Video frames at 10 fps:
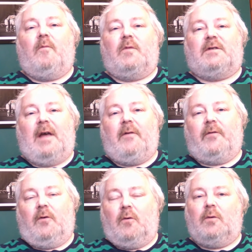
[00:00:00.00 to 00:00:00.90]

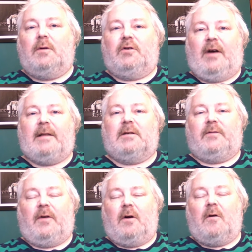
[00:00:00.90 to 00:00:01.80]
several
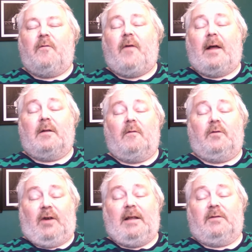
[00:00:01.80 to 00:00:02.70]
transfer
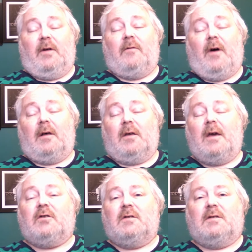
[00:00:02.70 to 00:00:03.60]

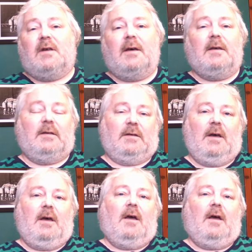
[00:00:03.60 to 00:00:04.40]
valuation sites.